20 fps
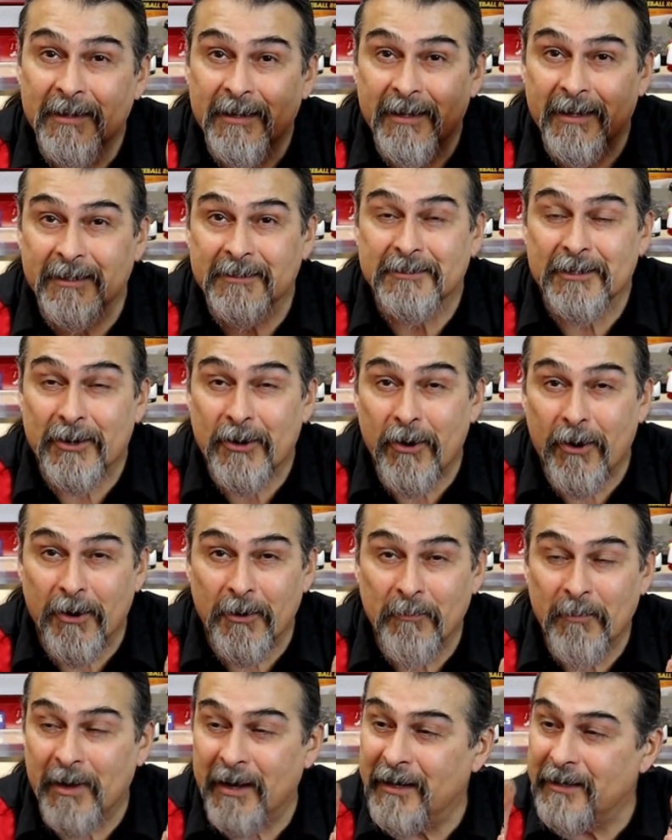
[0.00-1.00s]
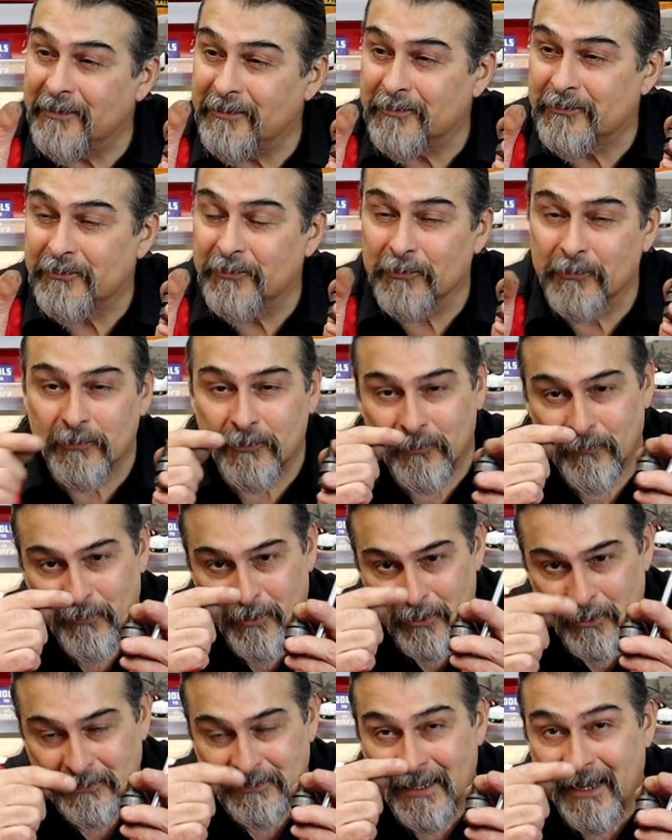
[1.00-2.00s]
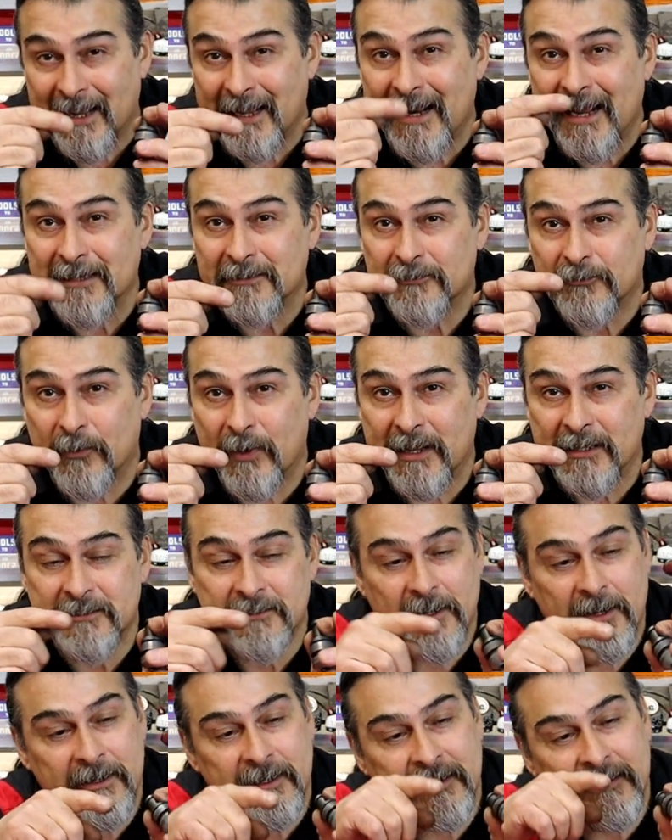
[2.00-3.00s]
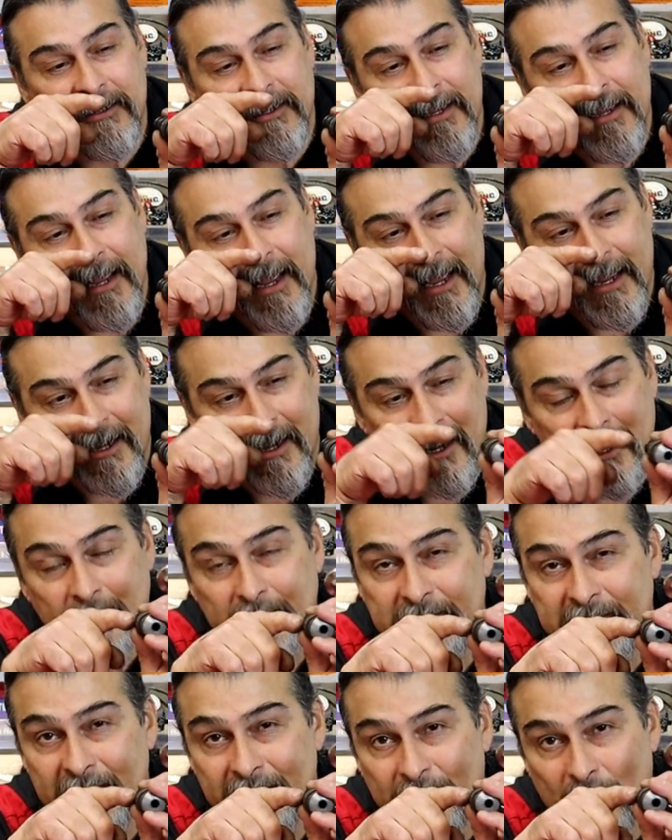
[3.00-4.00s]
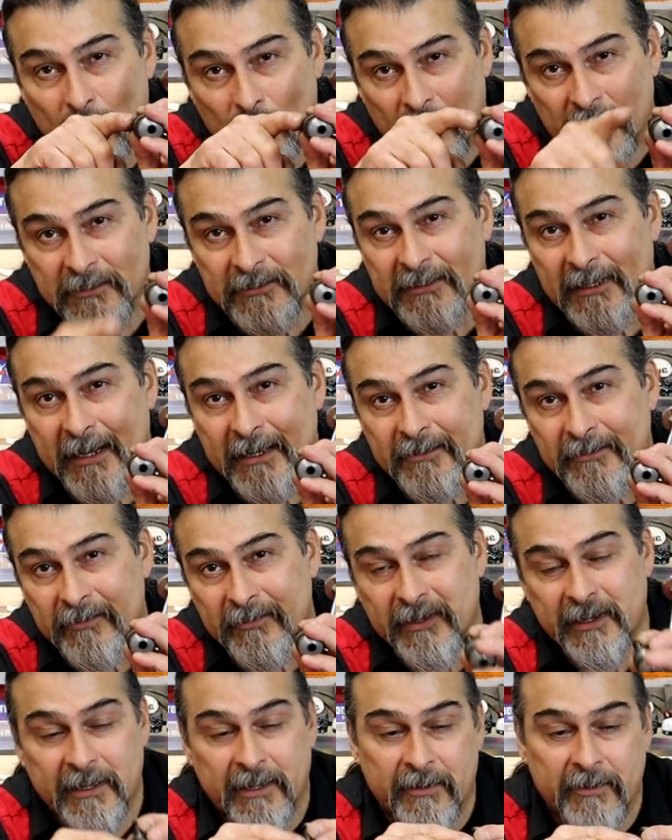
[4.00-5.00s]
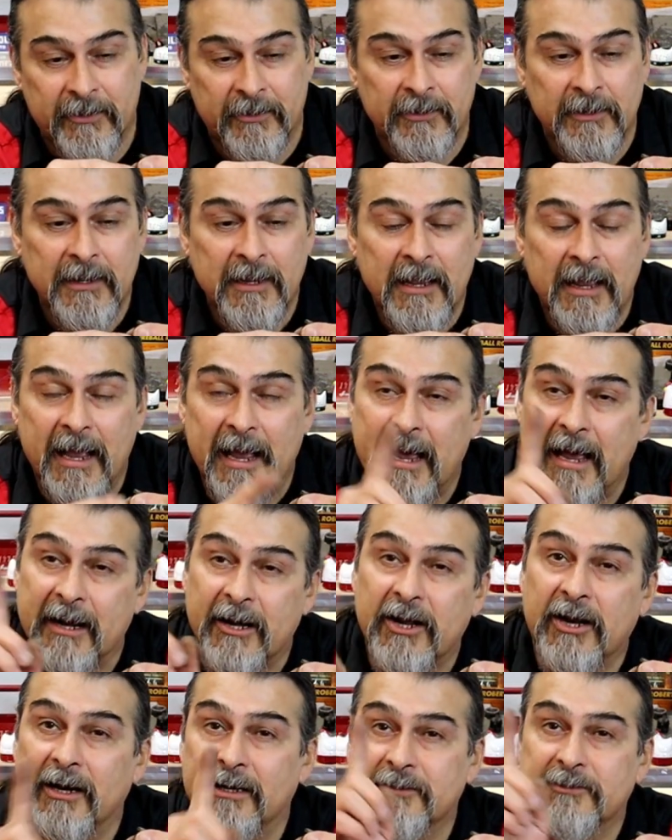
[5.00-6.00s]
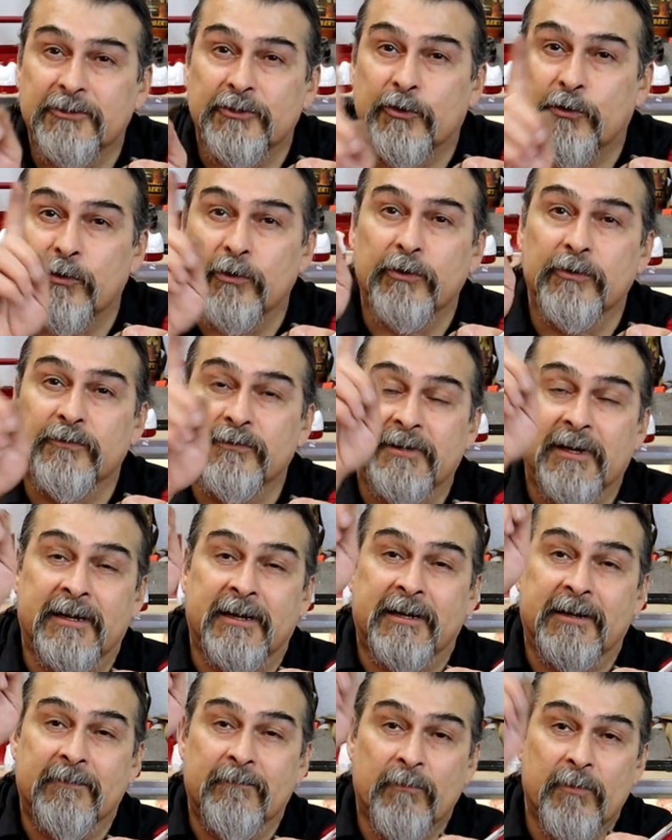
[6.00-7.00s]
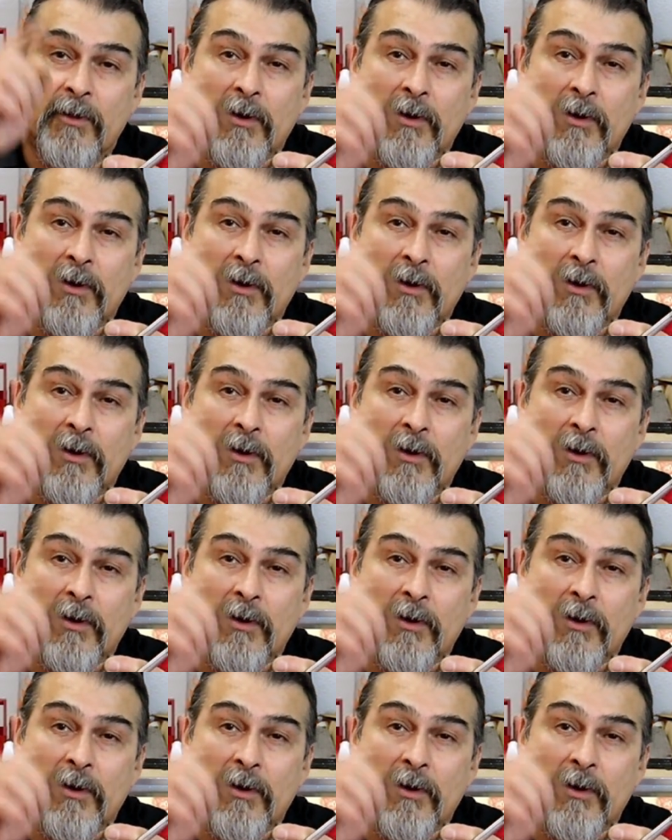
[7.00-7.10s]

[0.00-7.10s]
It's a carbide tool that looks like it has threads on it. It comes in from one side to the other and cuts grooves in it.